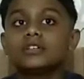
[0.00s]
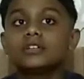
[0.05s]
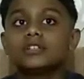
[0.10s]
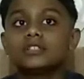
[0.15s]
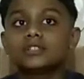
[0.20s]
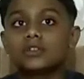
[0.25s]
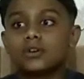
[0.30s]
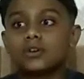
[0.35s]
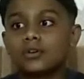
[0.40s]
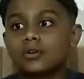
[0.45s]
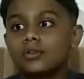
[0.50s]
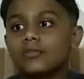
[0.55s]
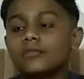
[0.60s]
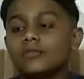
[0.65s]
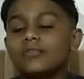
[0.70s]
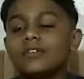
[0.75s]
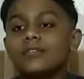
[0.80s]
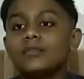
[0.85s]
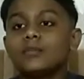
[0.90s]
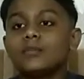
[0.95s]
So
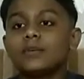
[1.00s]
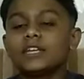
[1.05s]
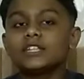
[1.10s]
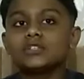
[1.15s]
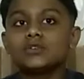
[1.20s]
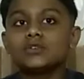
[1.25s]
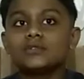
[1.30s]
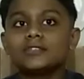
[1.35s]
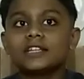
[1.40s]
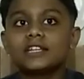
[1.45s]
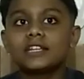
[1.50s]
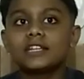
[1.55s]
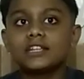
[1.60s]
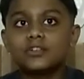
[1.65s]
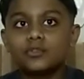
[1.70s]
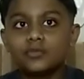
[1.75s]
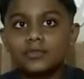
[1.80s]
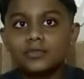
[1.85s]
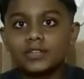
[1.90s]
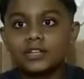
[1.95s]
we will meet you with a
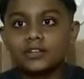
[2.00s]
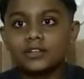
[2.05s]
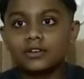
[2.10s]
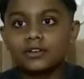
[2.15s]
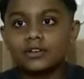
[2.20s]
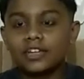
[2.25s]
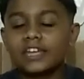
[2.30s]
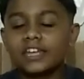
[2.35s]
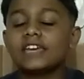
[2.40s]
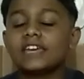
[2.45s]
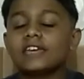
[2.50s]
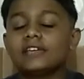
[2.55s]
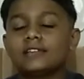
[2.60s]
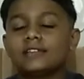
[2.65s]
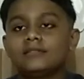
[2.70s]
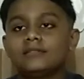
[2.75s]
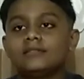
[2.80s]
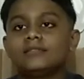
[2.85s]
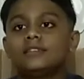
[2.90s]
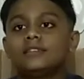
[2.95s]
new video
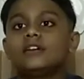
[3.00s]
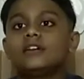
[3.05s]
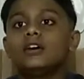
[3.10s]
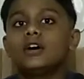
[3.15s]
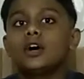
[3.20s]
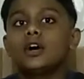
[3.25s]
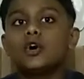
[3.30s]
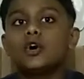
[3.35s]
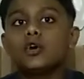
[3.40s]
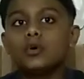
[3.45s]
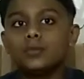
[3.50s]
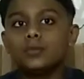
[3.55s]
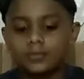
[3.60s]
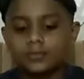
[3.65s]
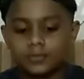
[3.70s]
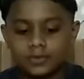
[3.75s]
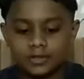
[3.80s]
and hope